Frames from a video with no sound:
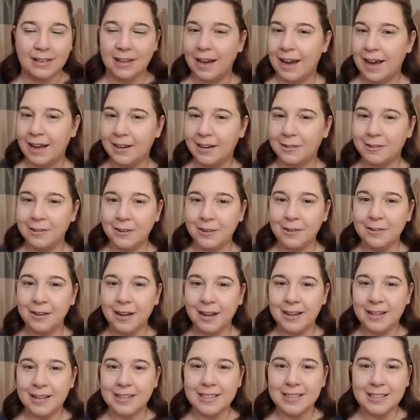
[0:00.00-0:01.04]
I don't know,
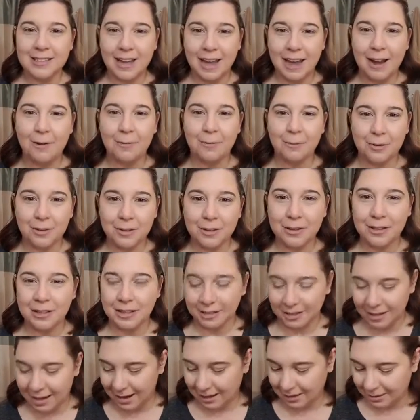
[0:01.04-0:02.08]
guys. I really
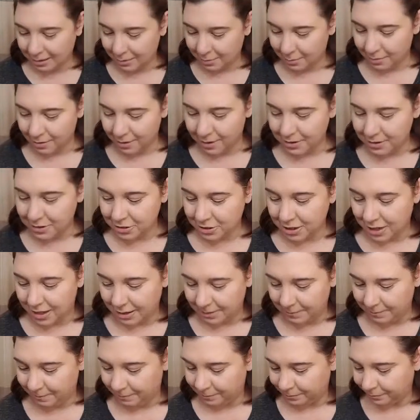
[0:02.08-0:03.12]
like the brush
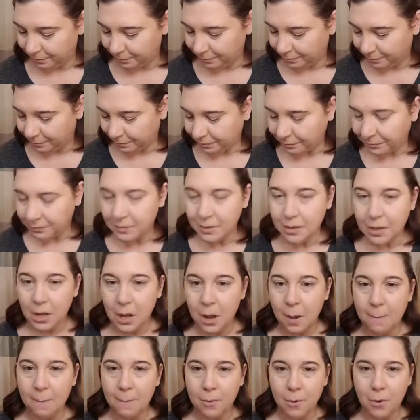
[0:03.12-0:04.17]
side.
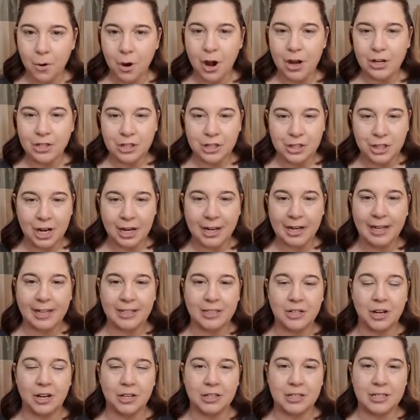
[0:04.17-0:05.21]
Brush. I can't
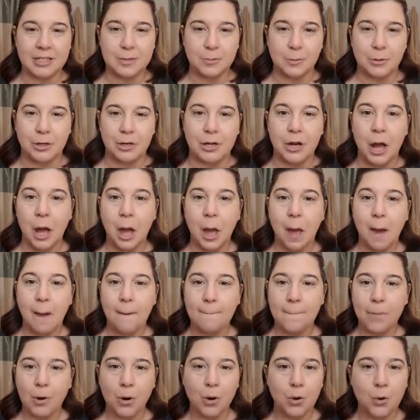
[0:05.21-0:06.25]
talk this morning.
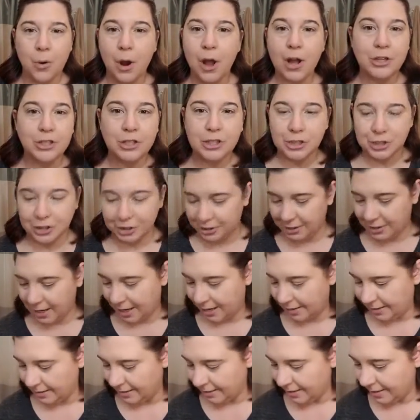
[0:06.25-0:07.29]
Brush
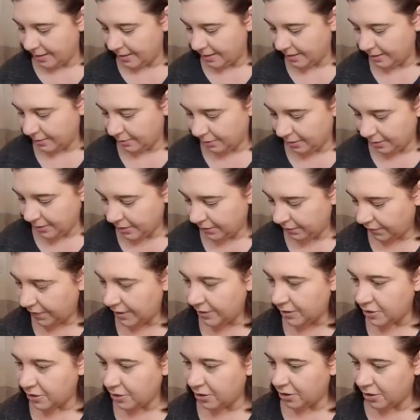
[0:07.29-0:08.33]
side. So let's
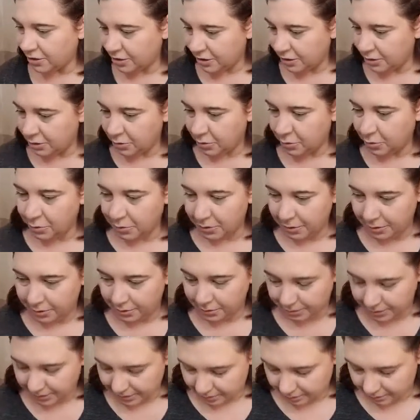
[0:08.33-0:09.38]
finish our tutorial
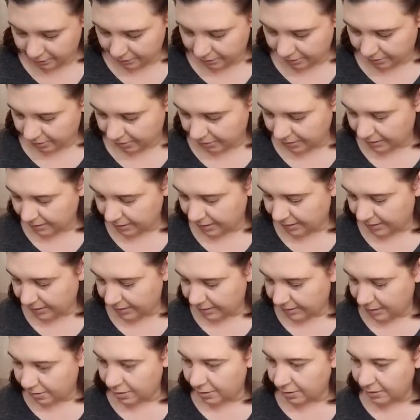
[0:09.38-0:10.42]
this morning. Let's get
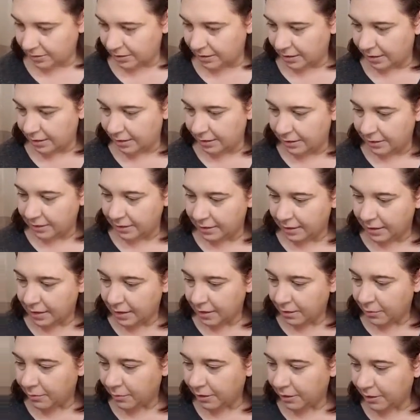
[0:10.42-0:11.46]
it all done.
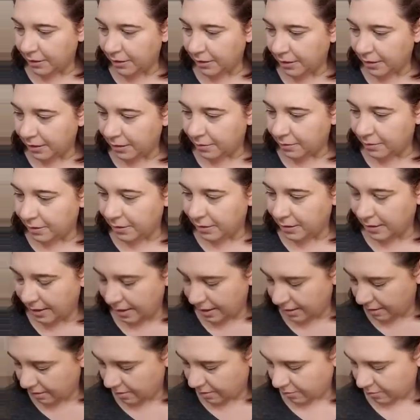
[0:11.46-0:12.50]
We are going to go in
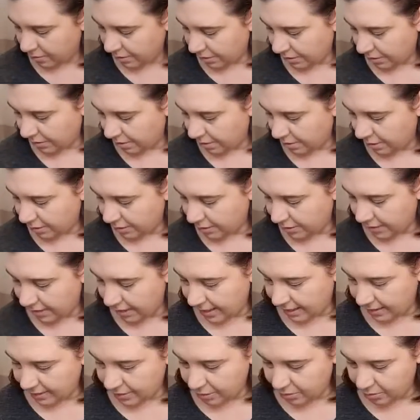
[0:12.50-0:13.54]
now with our
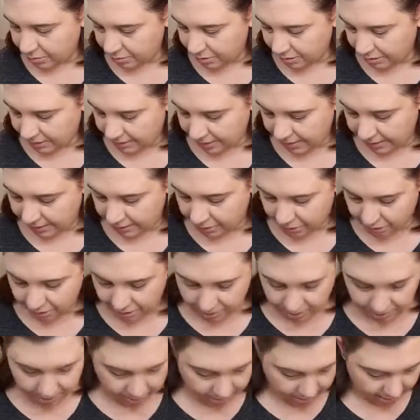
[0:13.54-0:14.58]
Tattoo
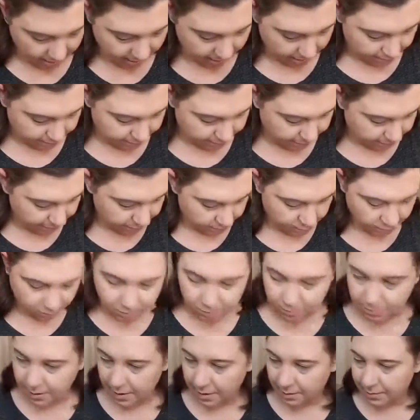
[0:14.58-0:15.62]
Station eye pencil,
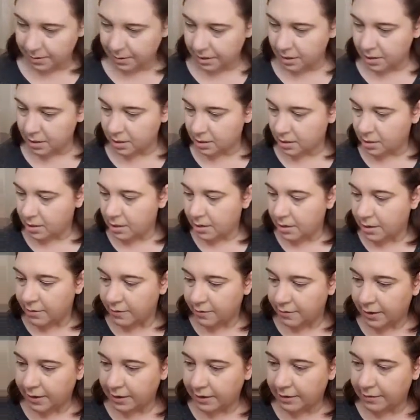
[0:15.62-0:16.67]
maybe, if
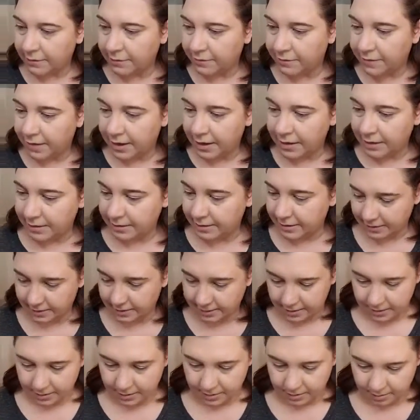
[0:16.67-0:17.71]
I can find it.